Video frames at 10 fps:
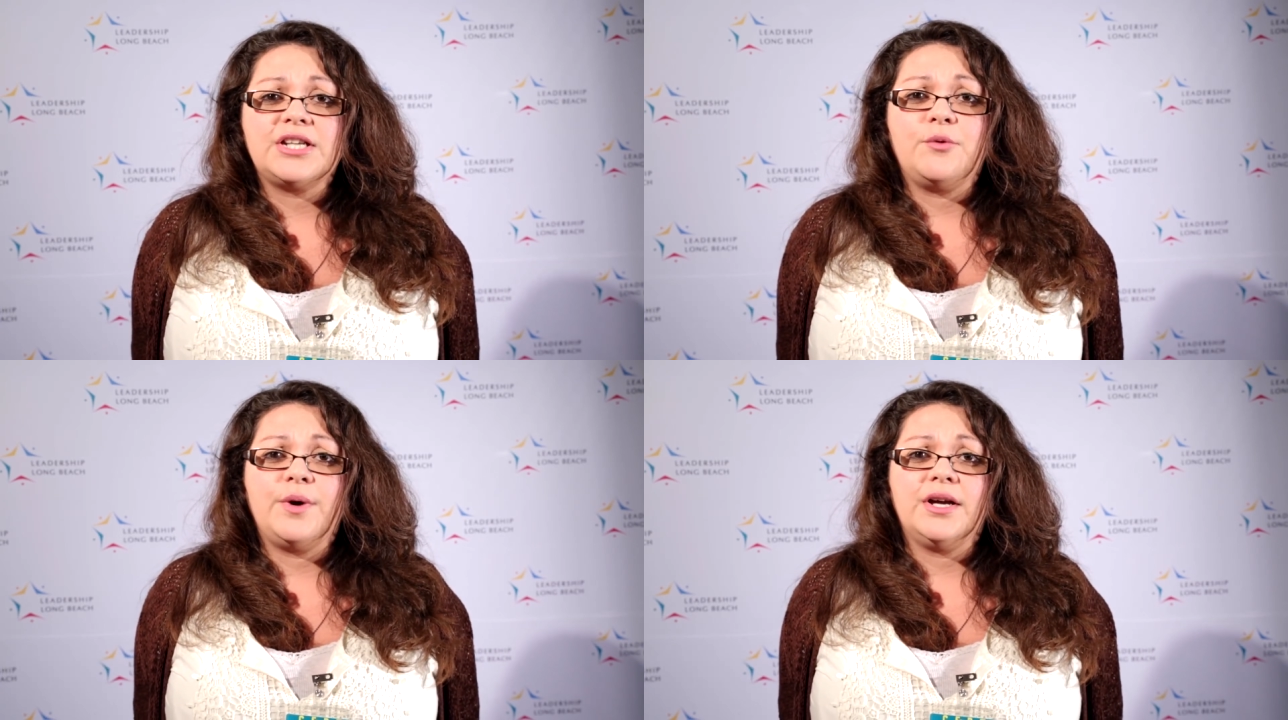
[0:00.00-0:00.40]

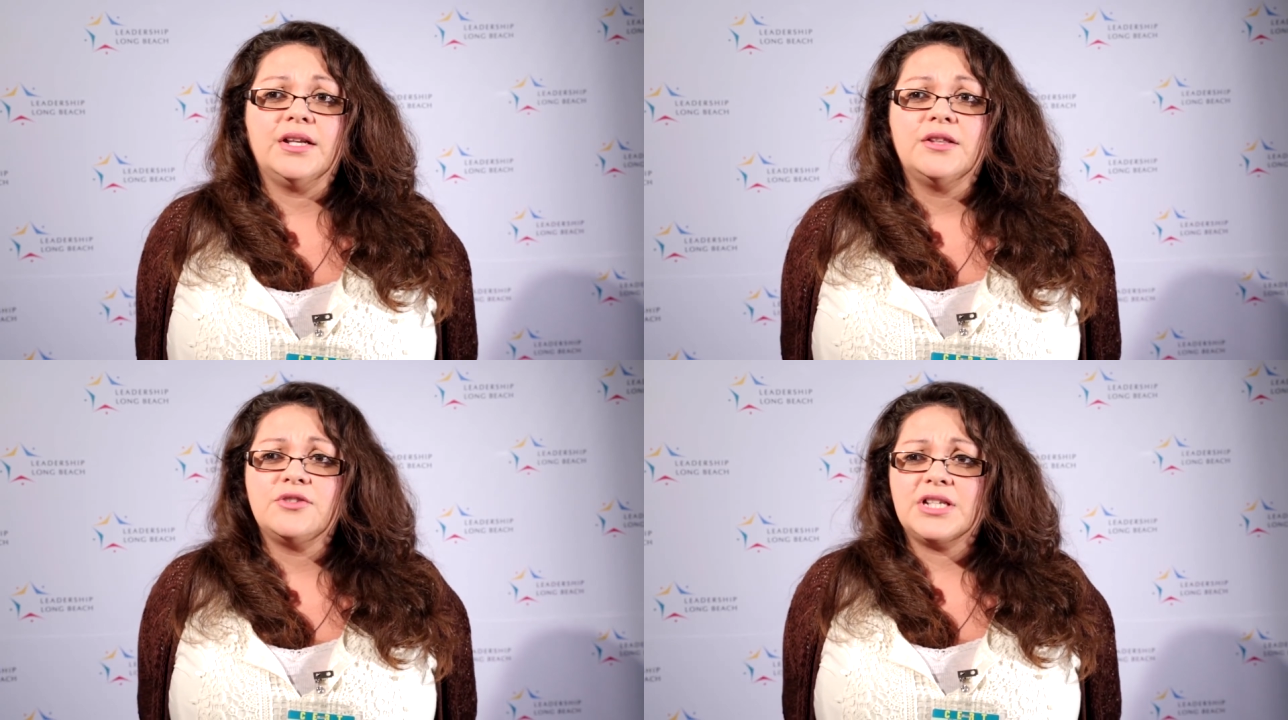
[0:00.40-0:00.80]
I
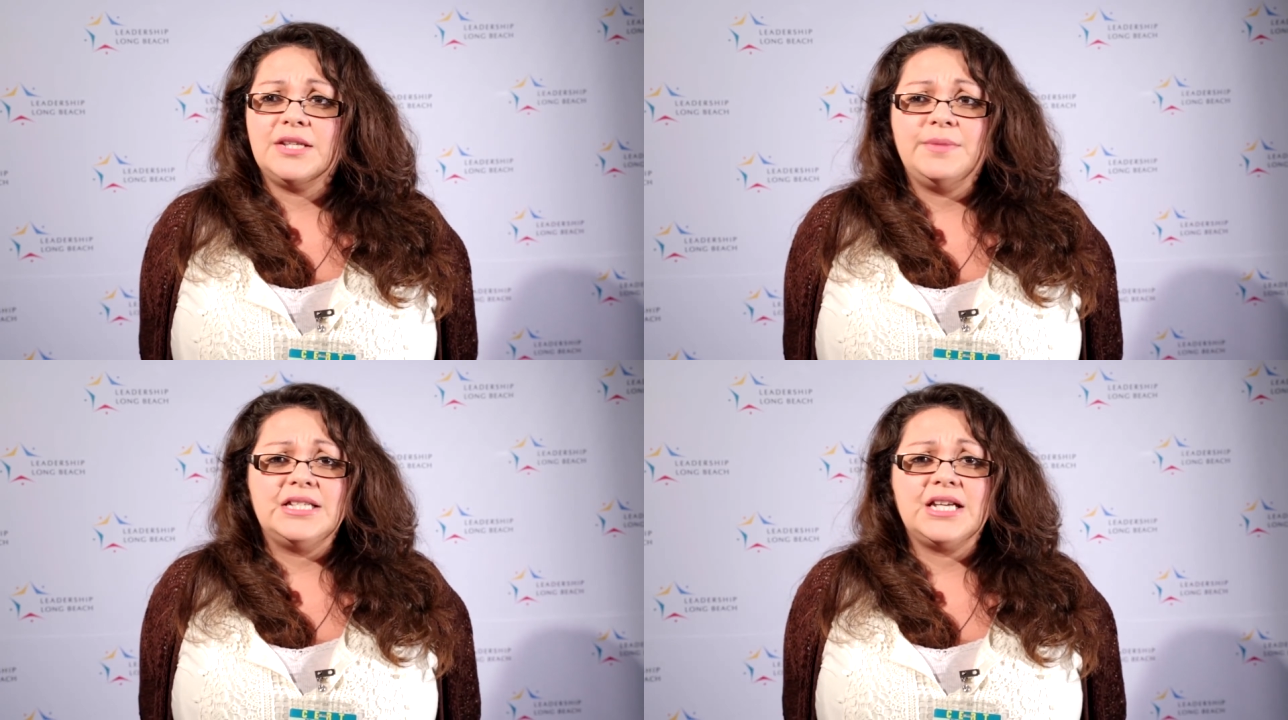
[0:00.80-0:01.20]
want there's
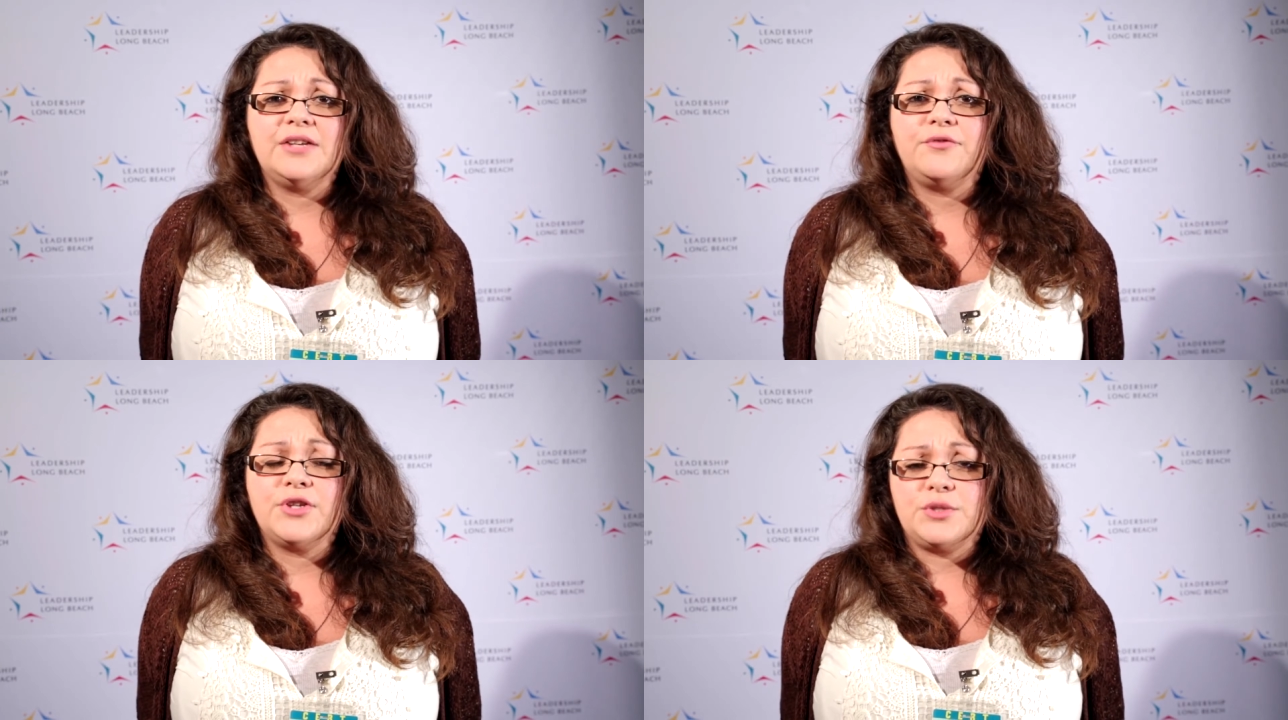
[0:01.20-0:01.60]
nothing to be
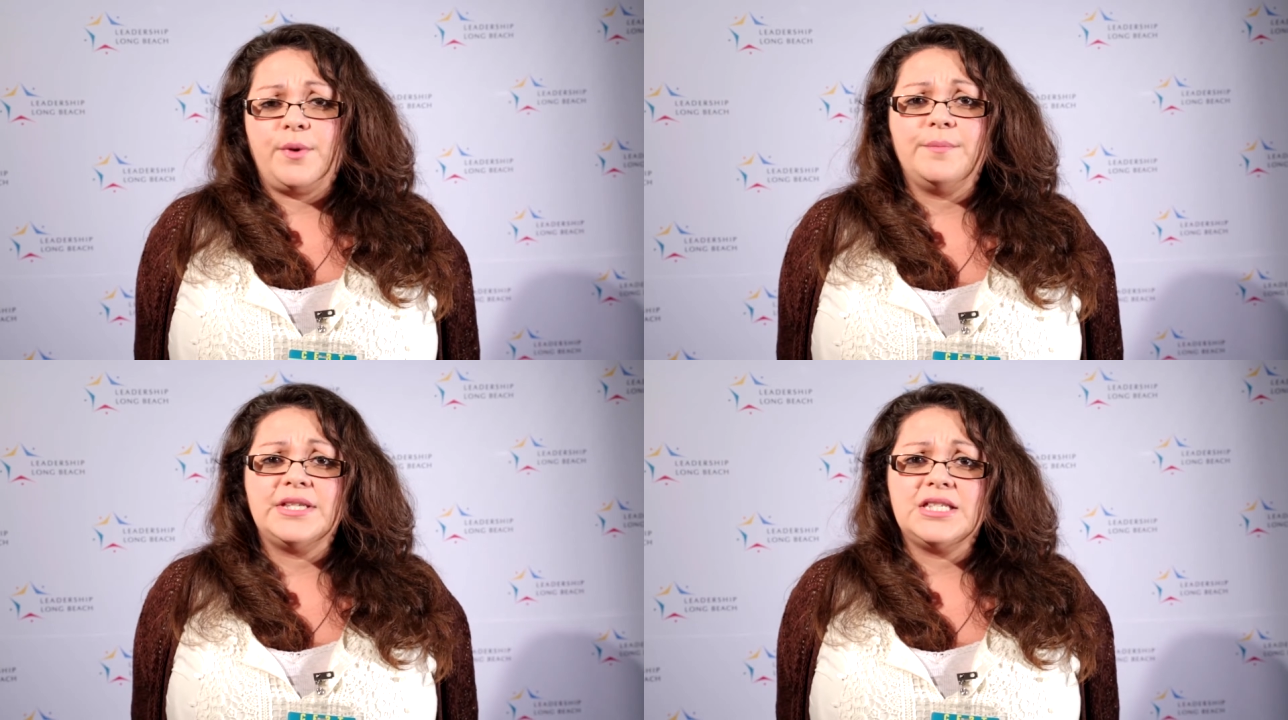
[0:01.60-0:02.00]
done for the
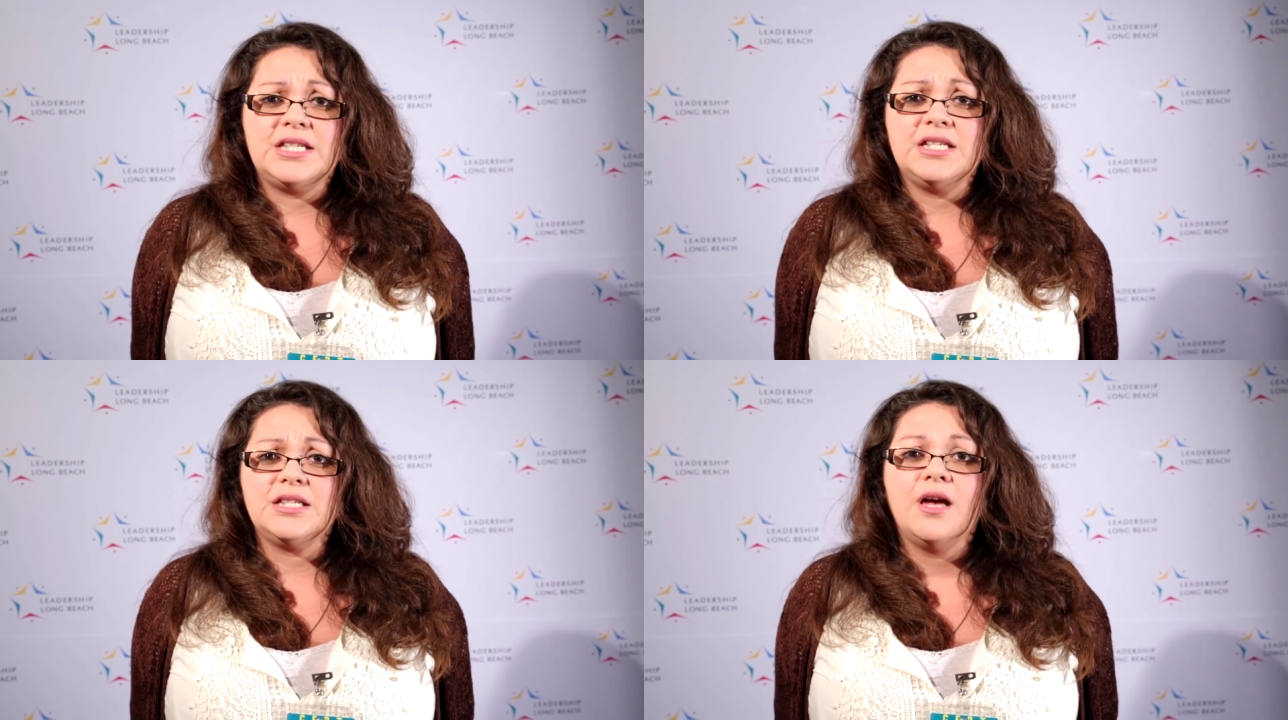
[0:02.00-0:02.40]
small
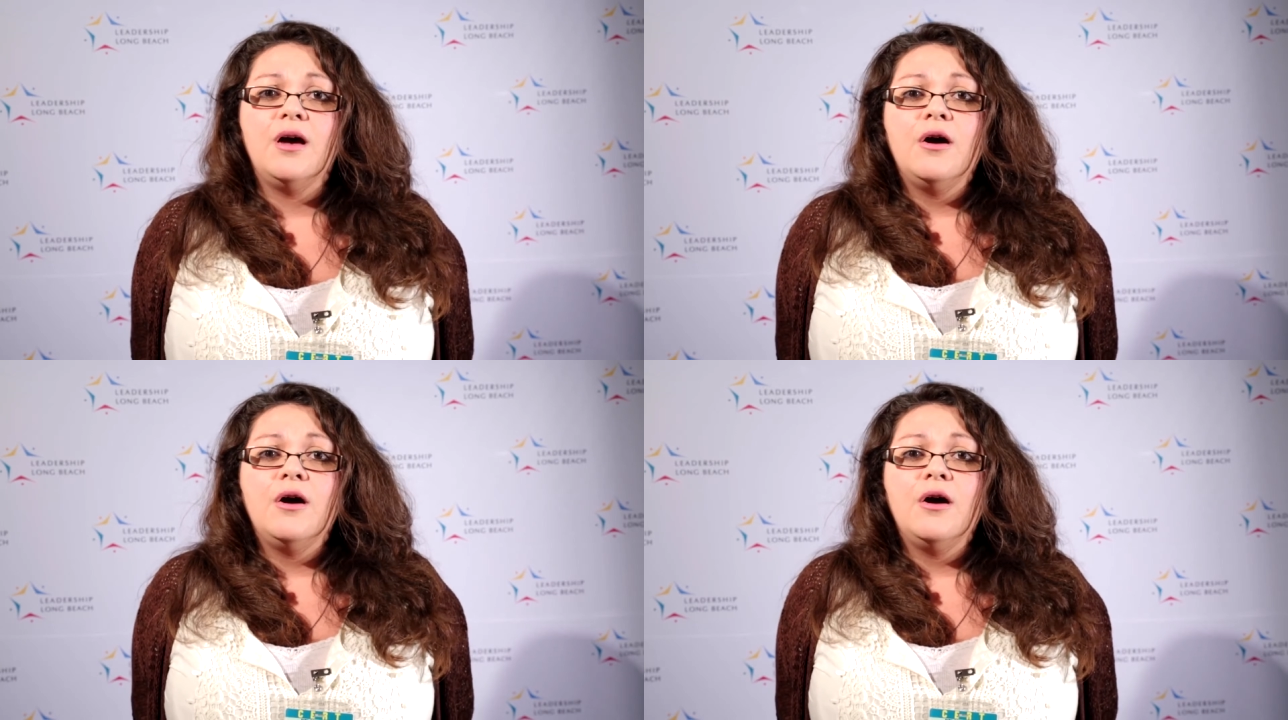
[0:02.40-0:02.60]
businesses,